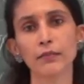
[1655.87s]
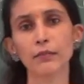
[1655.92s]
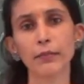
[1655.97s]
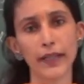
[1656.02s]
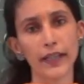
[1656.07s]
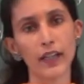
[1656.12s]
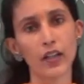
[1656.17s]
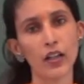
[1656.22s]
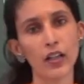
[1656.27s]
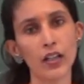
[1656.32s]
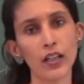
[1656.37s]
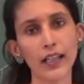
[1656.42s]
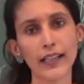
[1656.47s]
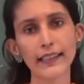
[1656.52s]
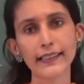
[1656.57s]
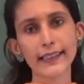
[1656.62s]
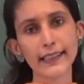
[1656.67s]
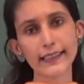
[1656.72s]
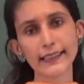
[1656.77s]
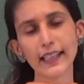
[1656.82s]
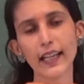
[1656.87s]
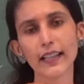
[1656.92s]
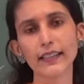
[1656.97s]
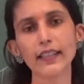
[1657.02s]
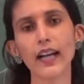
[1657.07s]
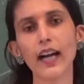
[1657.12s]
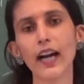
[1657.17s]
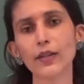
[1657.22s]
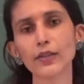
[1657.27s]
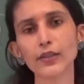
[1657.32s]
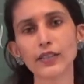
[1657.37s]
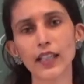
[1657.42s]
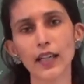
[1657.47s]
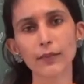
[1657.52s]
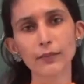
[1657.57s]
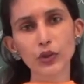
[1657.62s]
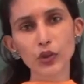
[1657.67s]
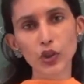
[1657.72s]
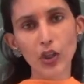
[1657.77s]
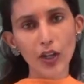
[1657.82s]
Bengal. These are the
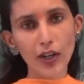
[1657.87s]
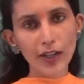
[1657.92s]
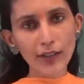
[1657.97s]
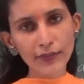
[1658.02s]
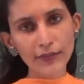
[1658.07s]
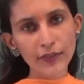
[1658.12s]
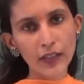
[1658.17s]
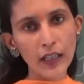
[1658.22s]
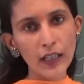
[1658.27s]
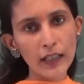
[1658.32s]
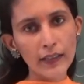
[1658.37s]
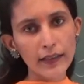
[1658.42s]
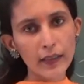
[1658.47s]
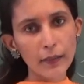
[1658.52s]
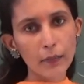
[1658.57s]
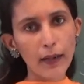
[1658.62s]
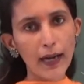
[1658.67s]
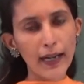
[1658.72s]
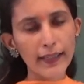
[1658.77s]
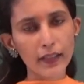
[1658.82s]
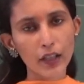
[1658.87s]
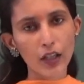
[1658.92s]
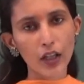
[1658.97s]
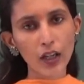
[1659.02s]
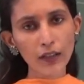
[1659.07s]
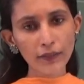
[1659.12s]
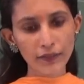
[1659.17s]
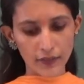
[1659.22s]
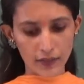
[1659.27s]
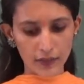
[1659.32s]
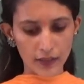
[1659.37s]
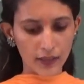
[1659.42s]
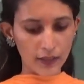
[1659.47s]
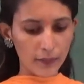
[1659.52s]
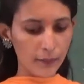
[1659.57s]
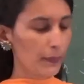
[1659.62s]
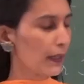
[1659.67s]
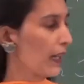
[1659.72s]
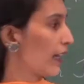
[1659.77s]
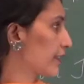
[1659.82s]
outcomes of the Battle of
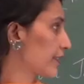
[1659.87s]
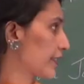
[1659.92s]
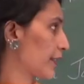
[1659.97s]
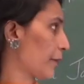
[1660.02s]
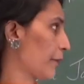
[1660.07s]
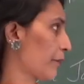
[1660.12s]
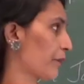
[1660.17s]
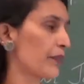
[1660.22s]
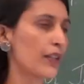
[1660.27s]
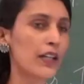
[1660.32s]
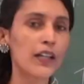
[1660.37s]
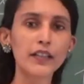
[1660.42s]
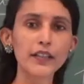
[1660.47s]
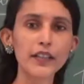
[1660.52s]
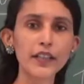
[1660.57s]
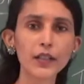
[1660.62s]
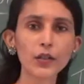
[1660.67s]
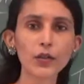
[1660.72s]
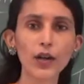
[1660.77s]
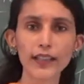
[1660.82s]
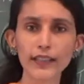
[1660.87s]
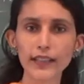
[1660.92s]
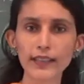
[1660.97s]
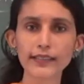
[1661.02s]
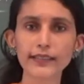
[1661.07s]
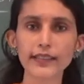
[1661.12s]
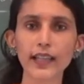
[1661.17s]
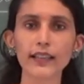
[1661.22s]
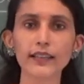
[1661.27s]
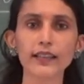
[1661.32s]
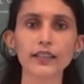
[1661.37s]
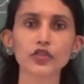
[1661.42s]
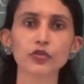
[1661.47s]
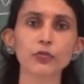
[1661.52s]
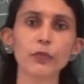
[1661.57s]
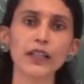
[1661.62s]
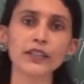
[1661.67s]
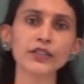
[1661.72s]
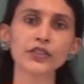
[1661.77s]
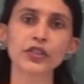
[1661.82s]
Plassey. Did you understand this
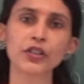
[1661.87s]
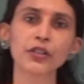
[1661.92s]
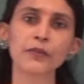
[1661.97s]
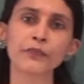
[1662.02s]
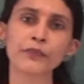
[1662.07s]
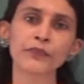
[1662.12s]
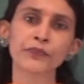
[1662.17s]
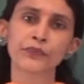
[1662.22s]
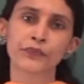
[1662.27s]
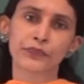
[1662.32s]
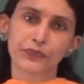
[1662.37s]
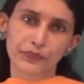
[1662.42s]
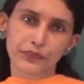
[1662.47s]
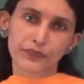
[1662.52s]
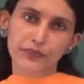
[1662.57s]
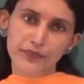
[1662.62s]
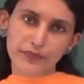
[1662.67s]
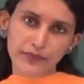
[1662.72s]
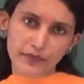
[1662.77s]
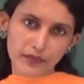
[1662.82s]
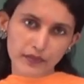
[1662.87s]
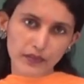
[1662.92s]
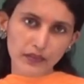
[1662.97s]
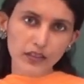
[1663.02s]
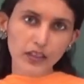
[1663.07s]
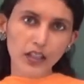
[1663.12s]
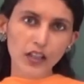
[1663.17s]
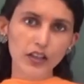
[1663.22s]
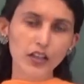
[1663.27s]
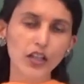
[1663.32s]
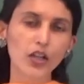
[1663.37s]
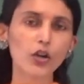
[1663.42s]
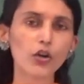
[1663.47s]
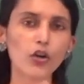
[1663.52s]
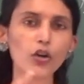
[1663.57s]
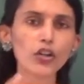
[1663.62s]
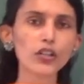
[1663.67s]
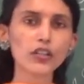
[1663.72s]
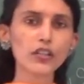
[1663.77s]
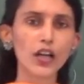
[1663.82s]
much? The
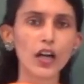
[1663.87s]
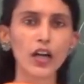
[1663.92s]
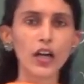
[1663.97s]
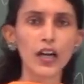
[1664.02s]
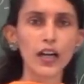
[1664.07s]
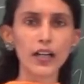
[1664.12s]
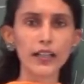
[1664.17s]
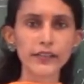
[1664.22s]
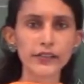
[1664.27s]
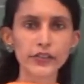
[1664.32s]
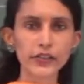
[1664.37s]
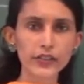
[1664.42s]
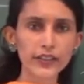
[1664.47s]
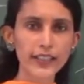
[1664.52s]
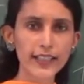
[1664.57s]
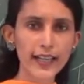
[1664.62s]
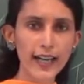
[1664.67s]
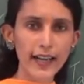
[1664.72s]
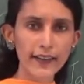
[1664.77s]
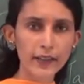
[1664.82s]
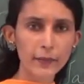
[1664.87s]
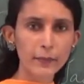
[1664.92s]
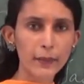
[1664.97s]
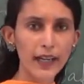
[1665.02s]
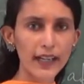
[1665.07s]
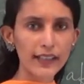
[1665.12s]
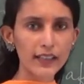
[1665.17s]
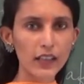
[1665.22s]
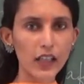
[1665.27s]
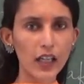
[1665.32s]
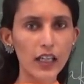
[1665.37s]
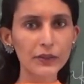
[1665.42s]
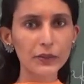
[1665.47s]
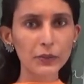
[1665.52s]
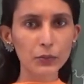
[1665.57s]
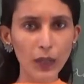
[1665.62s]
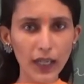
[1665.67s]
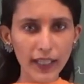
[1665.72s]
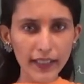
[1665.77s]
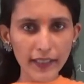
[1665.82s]
whole history and the
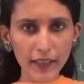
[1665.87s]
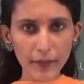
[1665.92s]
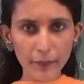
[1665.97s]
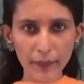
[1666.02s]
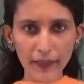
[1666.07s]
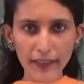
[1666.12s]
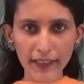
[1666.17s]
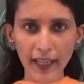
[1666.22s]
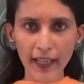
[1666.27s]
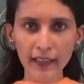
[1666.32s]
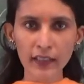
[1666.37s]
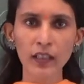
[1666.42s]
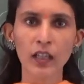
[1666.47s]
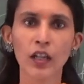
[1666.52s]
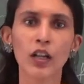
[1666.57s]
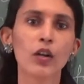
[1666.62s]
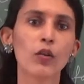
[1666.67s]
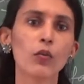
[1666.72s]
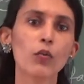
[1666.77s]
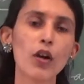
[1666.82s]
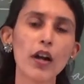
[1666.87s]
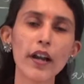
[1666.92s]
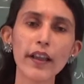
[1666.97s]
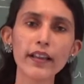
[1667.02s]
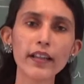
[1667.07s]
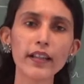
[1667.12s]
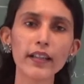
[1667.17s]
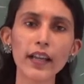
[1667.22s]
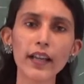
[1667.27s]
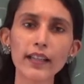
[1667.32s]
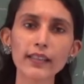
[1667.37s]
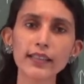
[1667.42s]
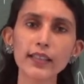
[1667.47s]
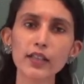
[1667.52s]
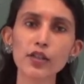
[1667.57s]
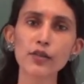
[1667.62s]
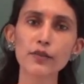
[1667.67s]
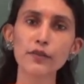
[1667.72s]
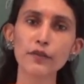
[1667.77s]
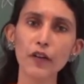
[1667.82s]
background, why it began, what are the
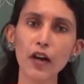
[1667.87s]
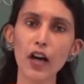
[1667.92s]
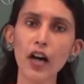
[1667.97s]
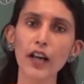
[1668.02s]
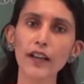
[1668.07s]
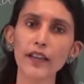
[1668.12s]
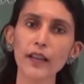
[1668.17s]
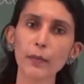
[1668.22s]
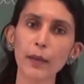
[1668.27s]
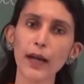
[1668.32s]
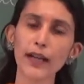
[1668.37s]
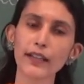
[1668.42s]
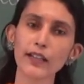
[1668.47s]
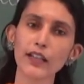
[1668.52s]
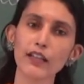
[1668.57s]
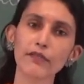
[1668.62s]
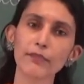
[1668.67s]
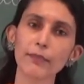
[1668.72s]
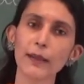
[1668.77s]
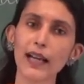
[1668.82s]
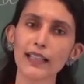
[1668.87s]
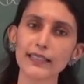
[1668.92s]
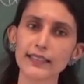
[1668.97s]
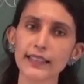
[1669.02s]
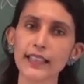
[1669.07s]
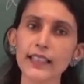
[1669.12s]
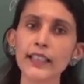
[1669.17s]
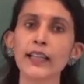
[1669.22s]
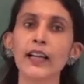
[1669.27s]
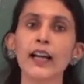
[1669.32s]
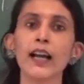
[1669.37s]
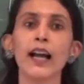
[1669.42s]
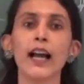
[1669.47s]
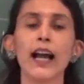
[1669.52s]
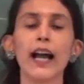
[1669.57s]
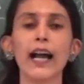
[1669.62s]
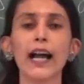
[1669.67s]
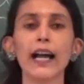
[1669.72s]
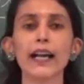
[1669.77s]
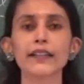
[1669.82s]
reasons for the Battle of Plassey,
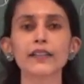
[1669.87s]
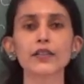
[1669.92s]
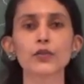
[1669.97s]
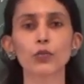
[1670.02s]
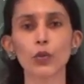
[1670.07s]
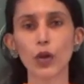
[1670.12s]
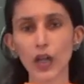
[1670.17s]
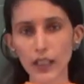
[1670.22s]
and